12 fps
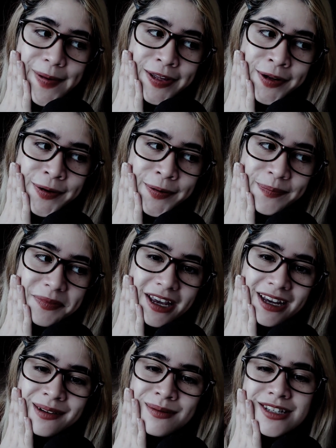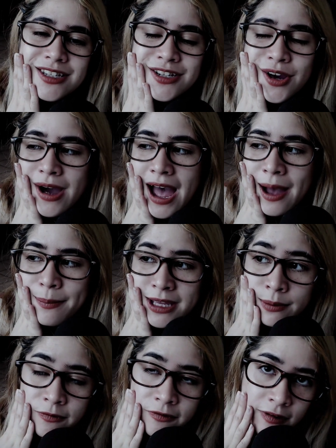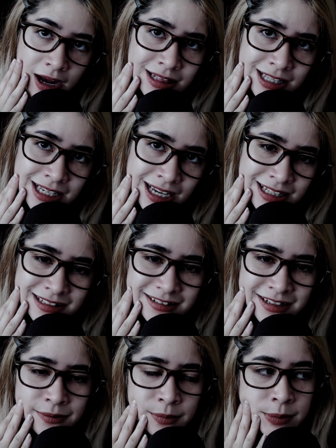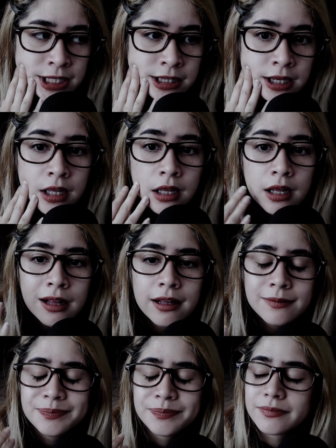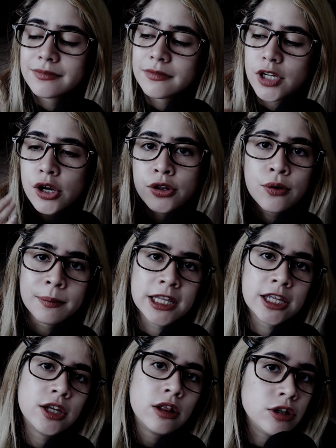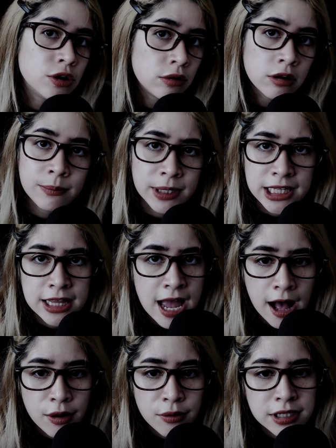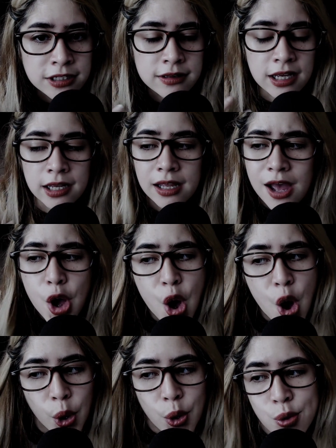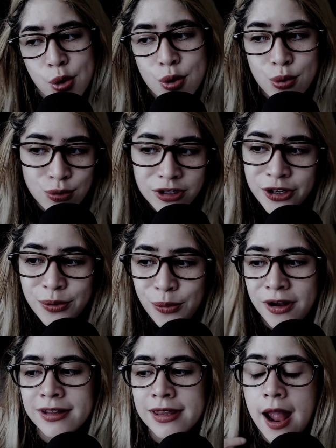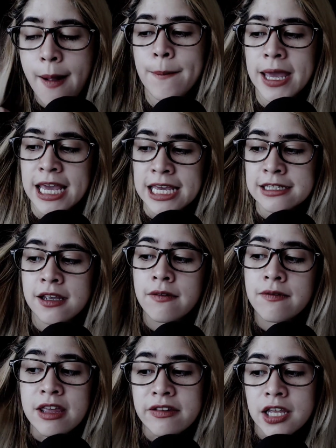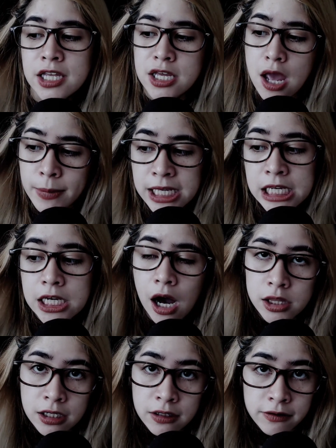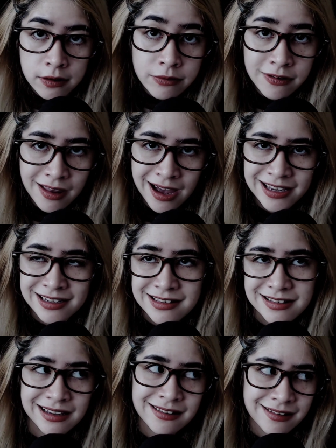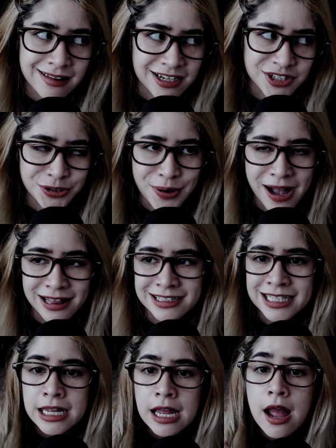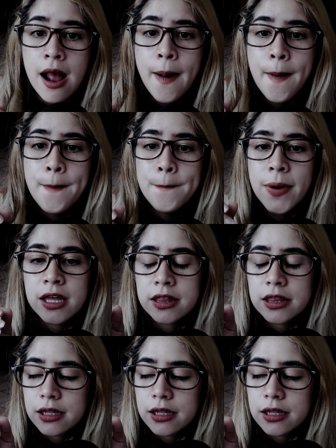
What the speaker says: You know, I'm so happy I'm finally getting some. I mean, oh no, I mean, you look at me now and you think, who wouldn't want a piece of this yummy goddess of science and sexuality? But